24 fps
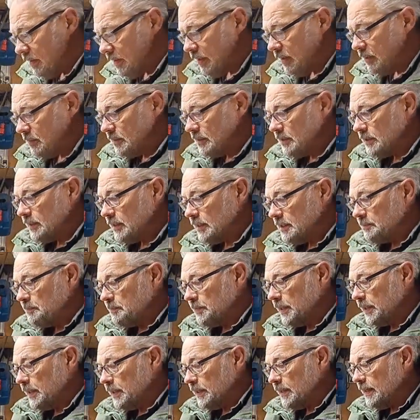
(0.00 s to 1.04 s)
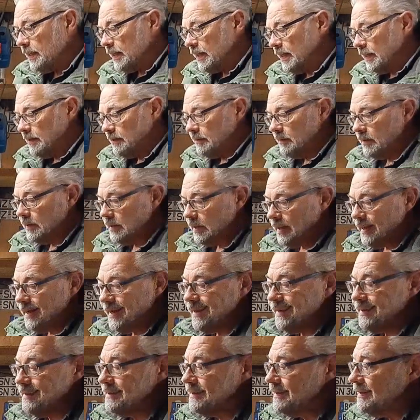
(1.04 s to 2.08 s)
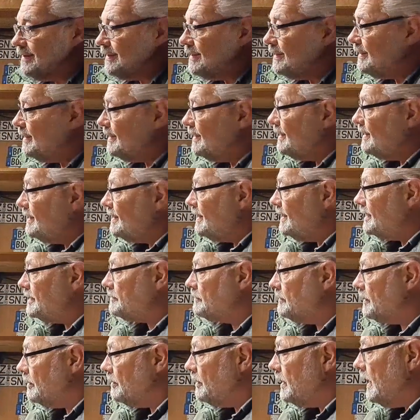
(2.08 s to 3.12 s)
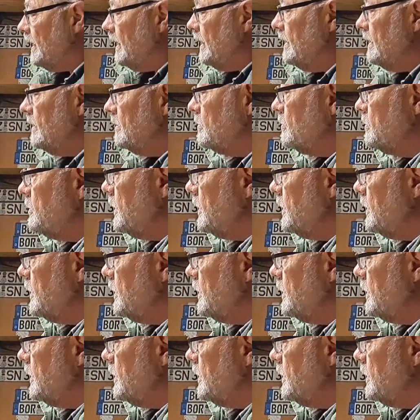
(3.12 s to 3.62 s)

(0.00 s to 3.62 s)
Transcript: There was this big guy, and it's very handy to